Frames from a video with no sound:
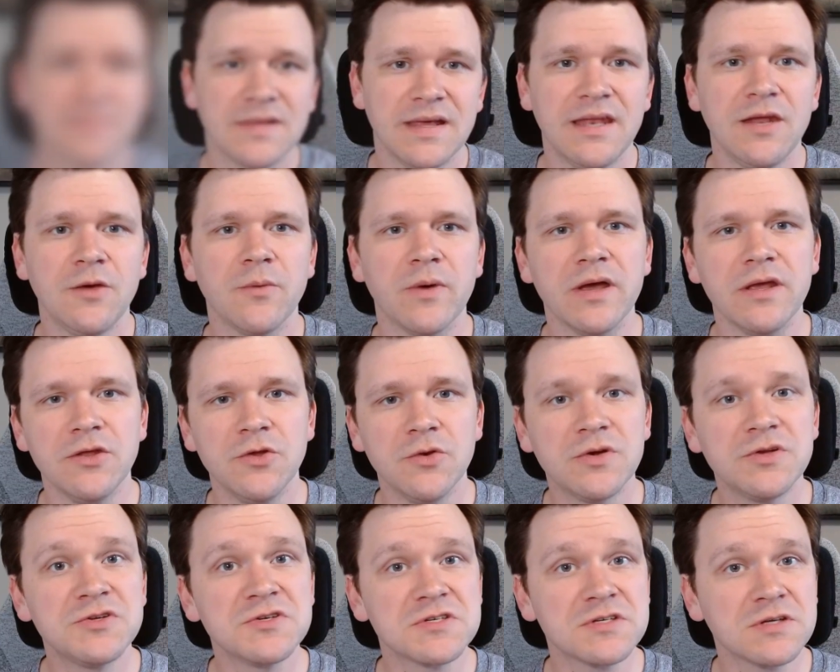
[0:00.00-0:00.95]
Anyway, you
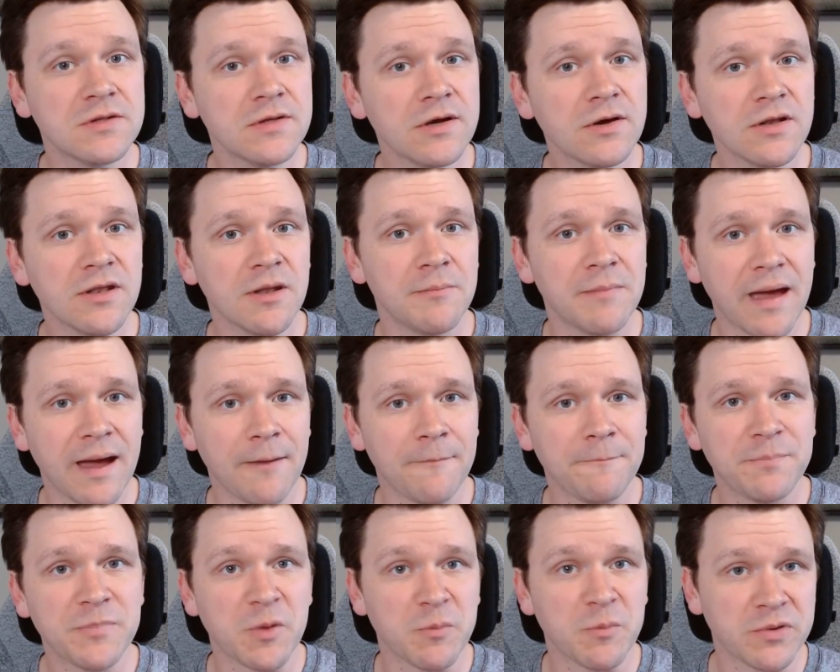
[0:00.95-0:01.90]
can just click on the
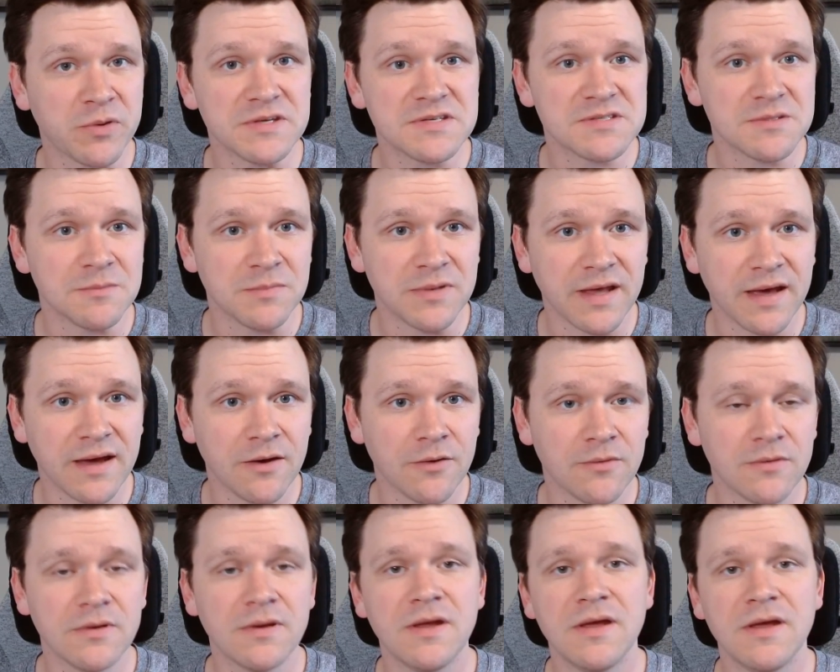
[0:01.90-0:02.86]
map to place them
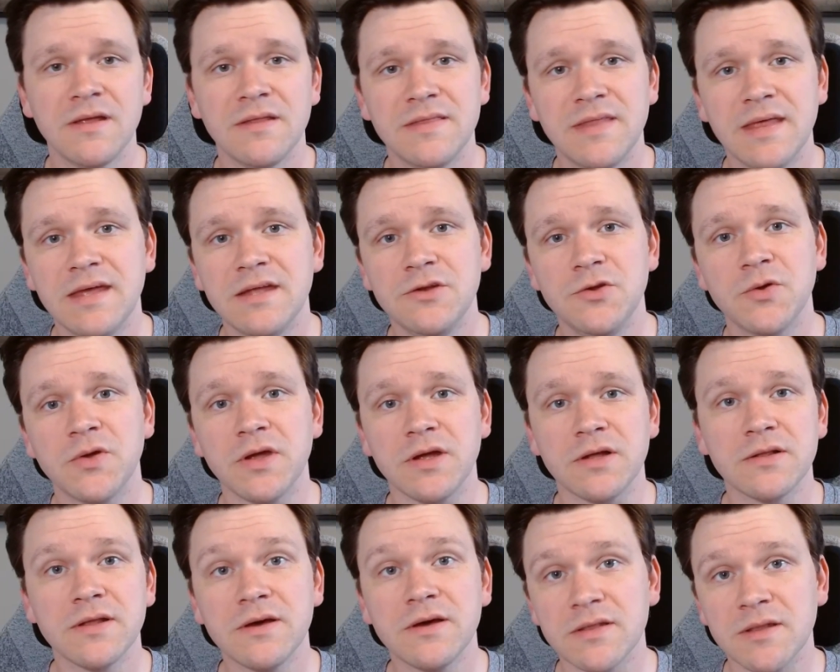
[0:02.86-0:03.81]
down, then you can
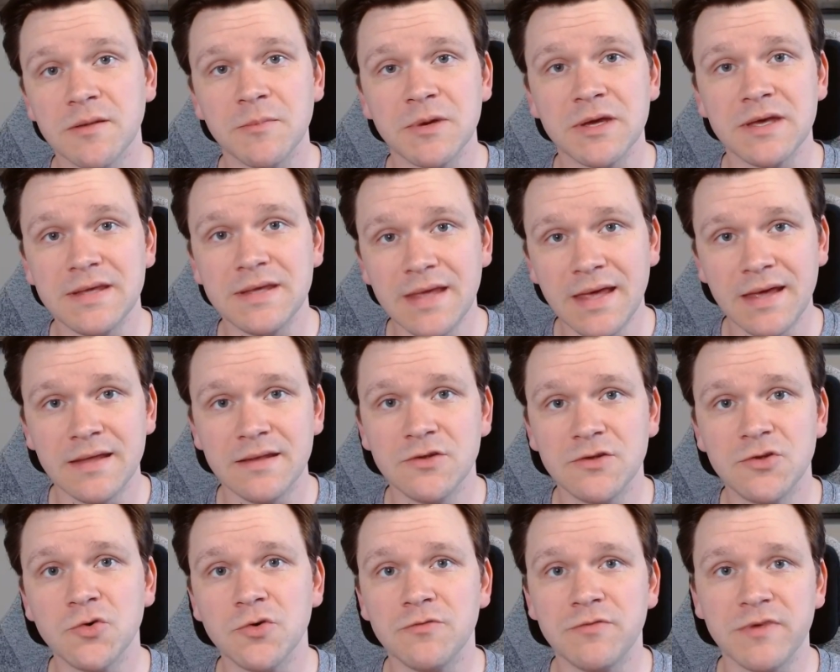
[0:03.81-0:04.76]
click on them again
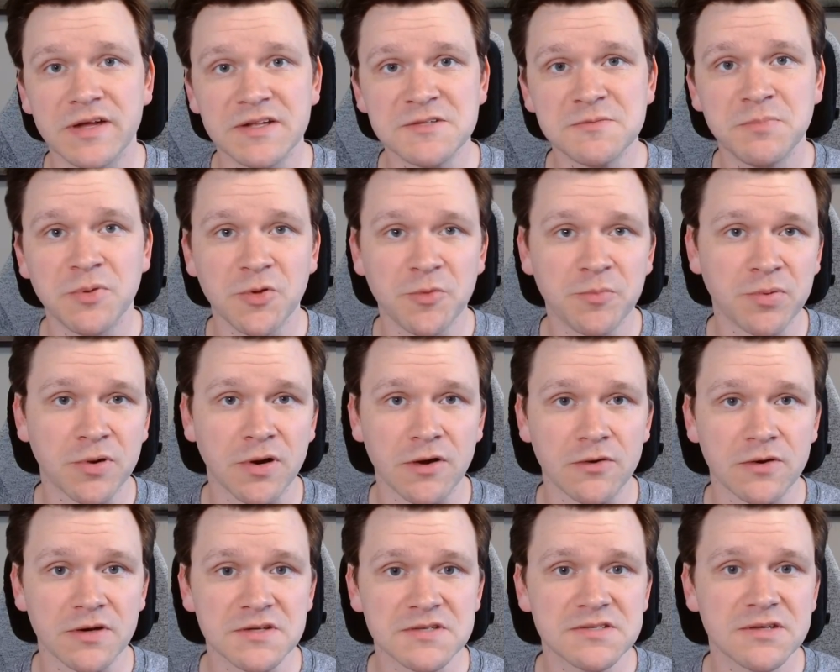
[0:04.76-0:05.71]
to advance build
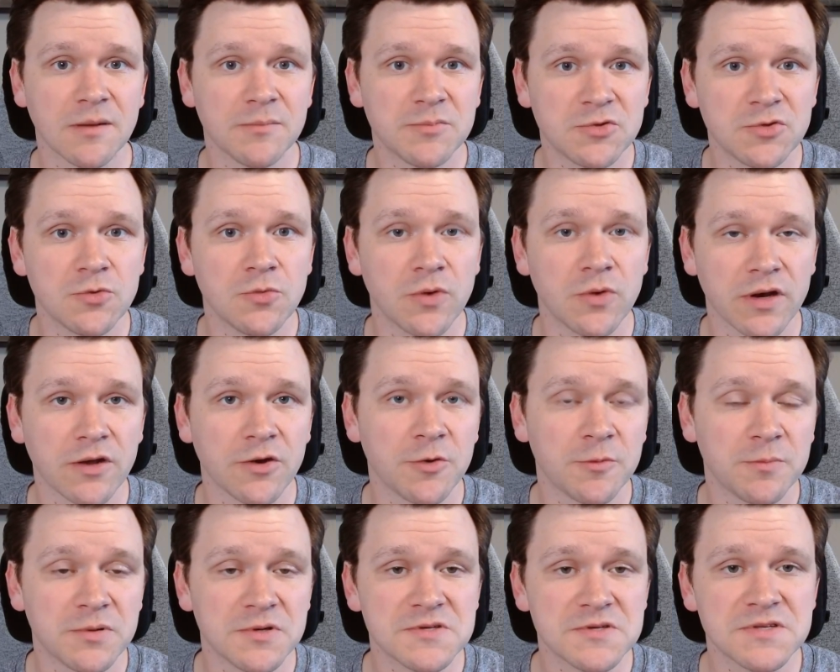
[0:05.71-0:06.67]
progress up to
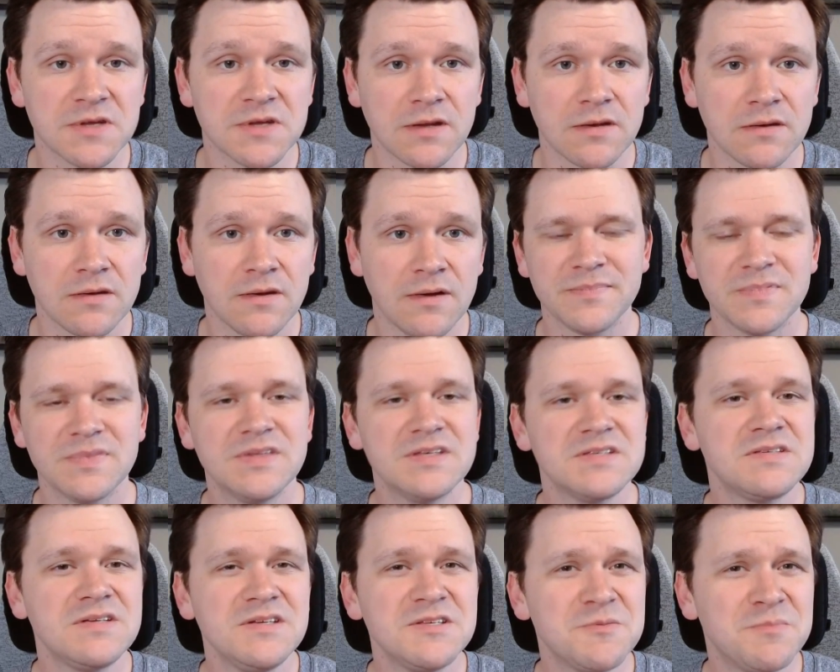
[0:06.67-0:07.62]
100%.
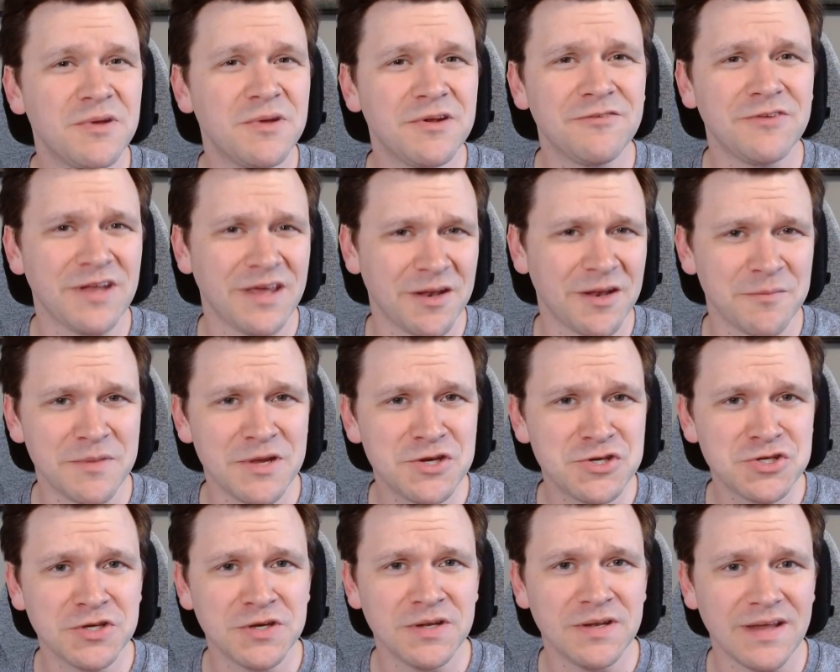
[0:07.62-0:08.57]
This needs a bit of an
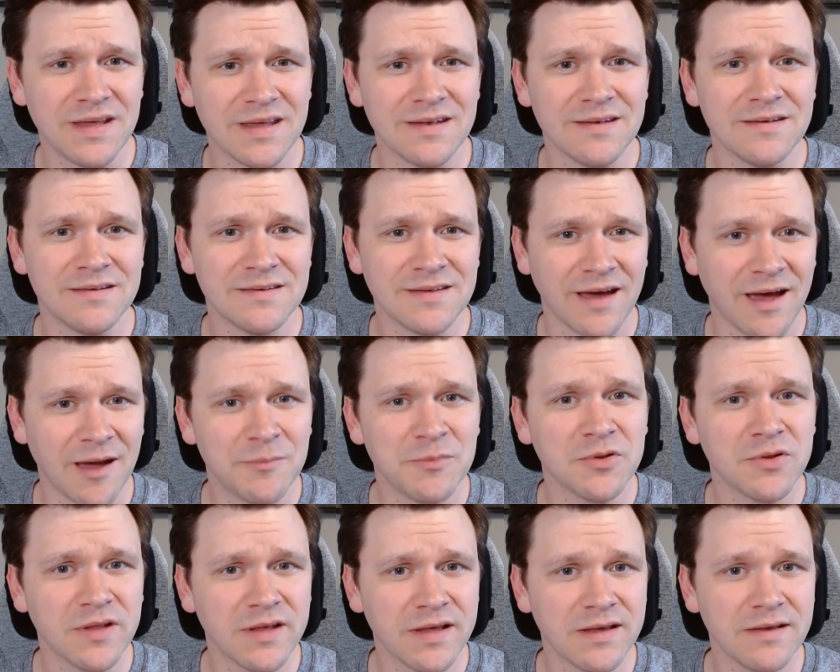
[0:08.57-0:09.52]
animation and time
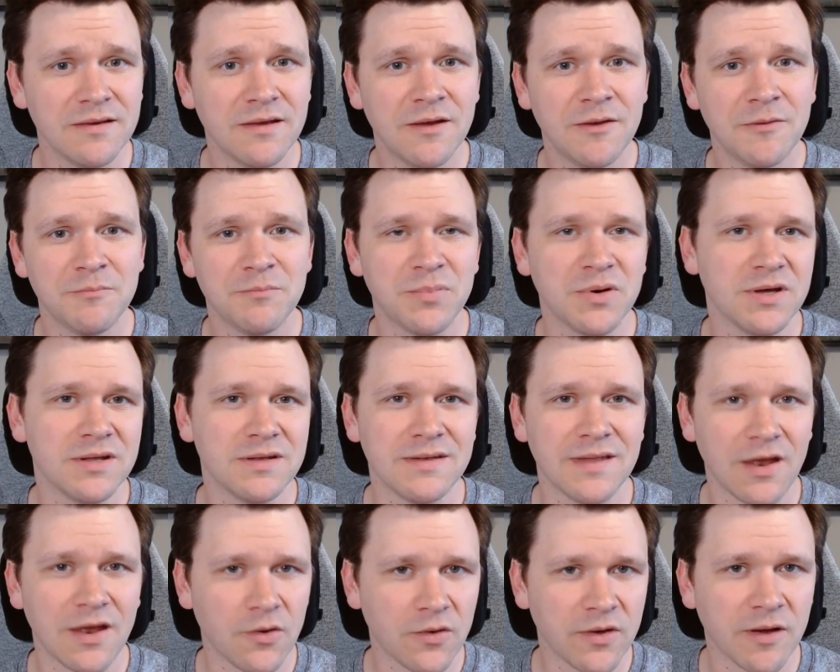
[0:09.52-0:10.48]
delay, but
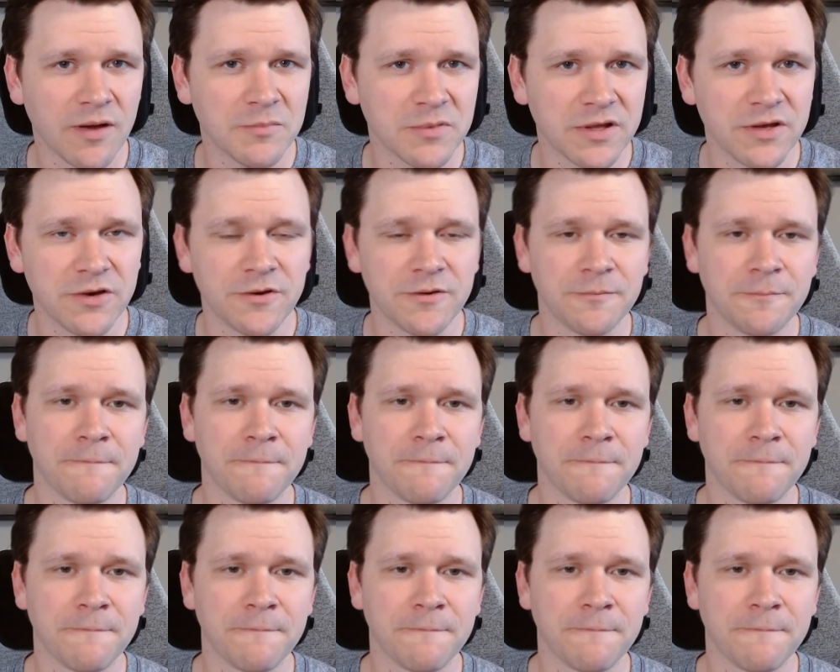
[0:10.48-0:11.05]
that'll come later.